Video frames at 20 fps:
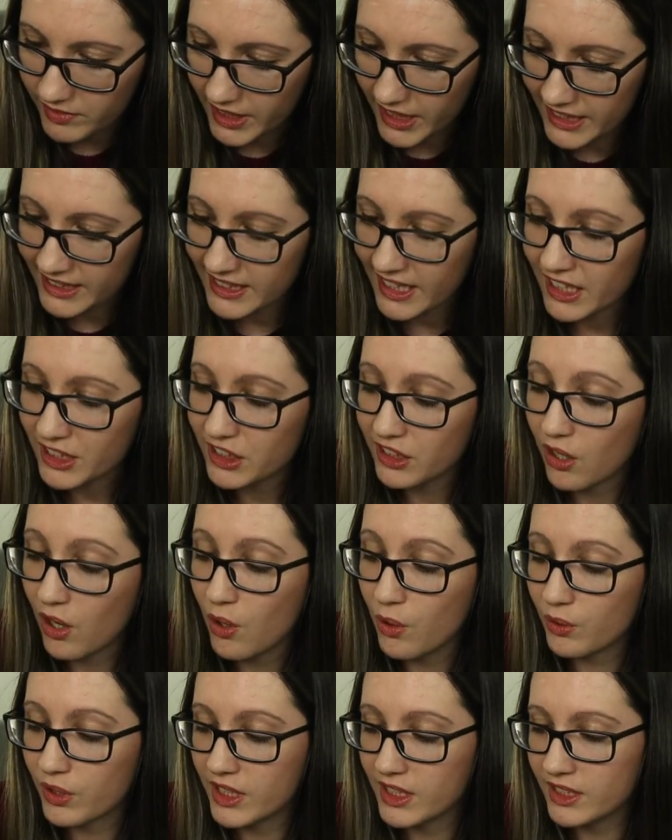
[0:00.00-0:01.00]
It's actually,
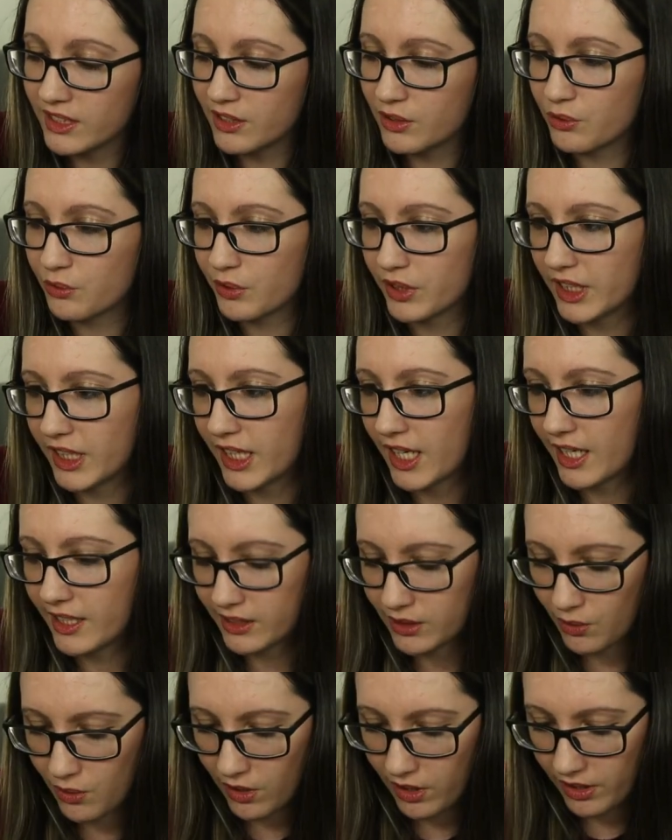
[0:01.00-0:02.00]
oh, this is really
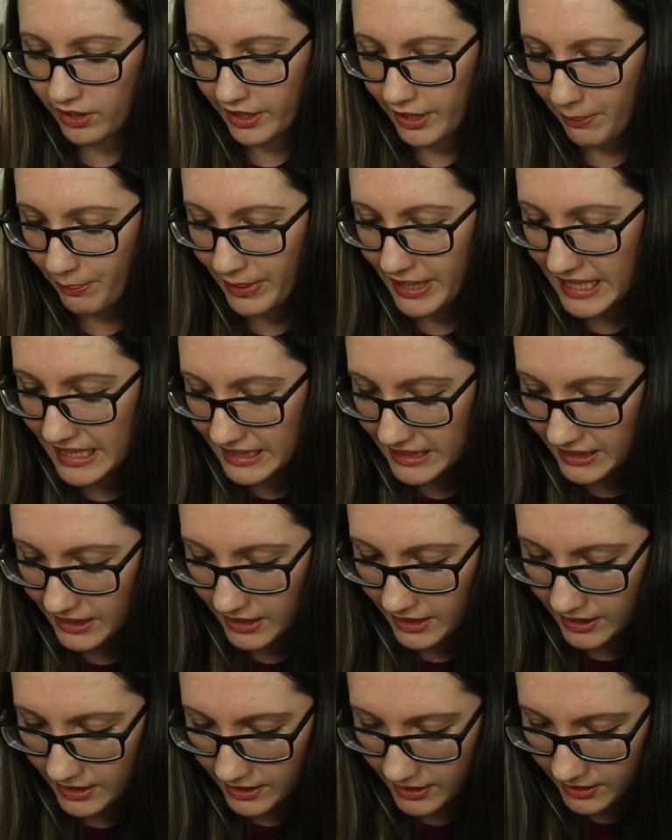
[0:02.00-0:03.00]
nice quality
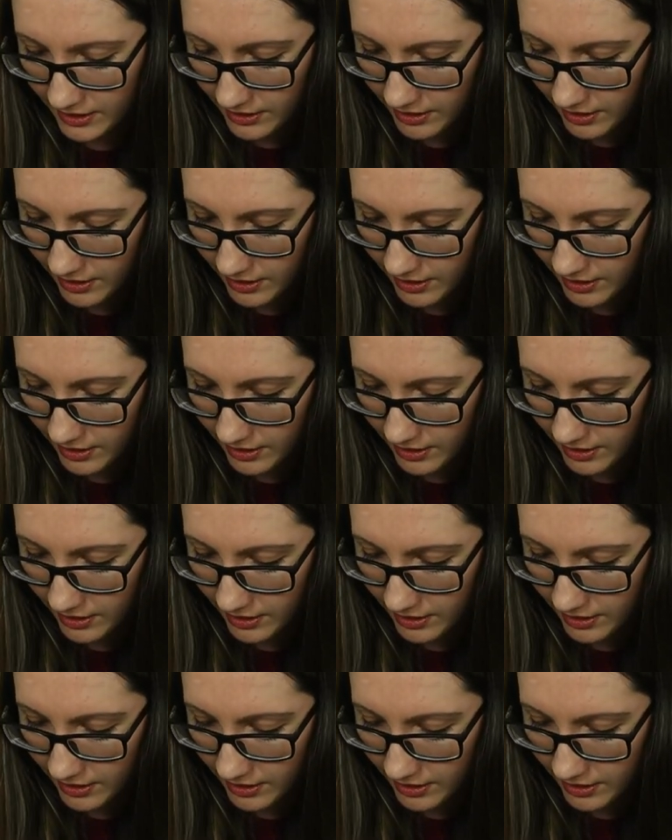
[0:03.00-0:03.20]
pieces